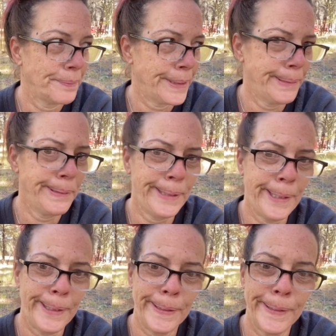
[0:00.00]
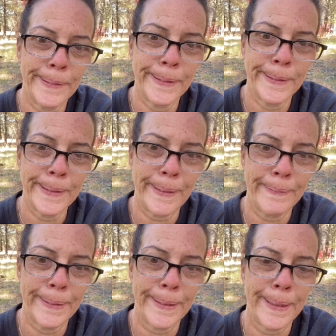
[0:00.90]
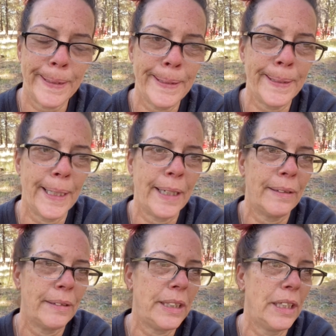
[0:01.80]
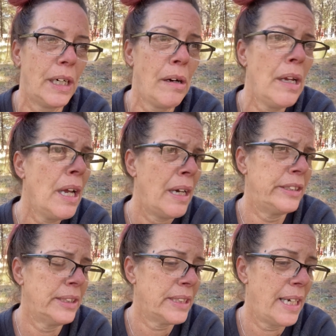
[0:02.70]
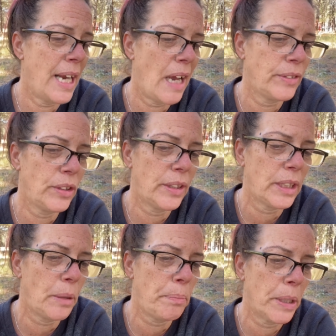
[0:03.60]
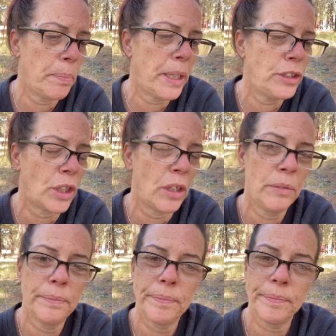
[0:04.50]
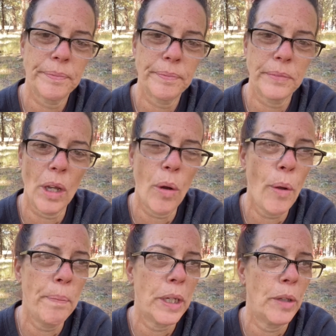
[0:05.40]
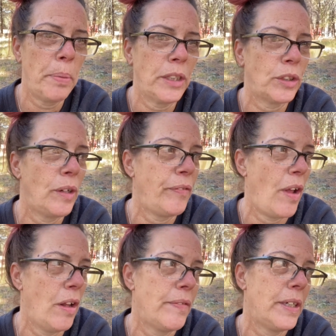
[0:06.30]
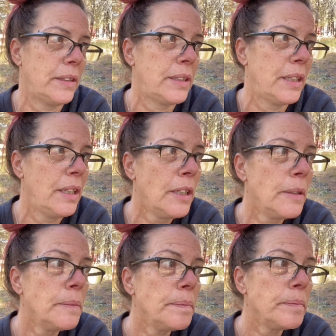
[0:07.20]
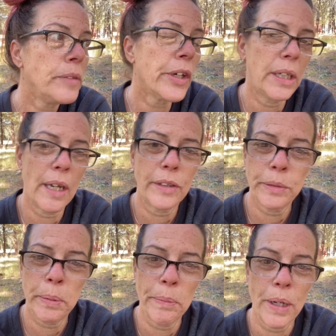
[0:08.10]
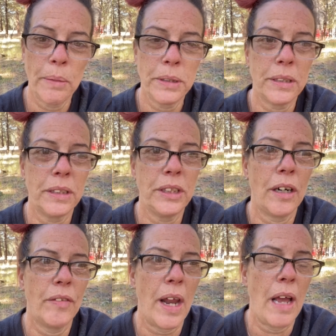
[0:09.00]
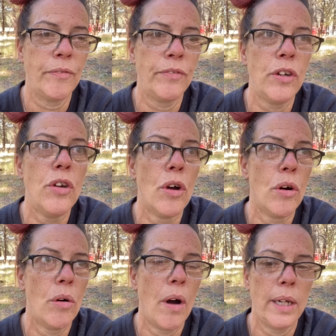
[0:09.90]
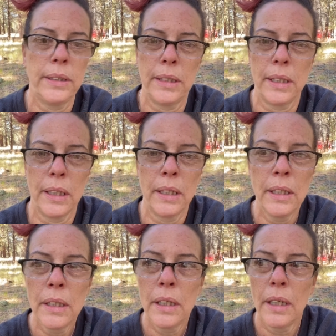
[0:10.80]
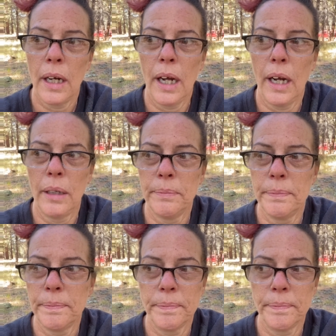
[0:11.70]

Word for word: I'm going on 170 days now, you know. I just kind of have to look at the bigger picture, the whole bigger picture of all of this. Look, and now there's people come to the channel that have no idea, um,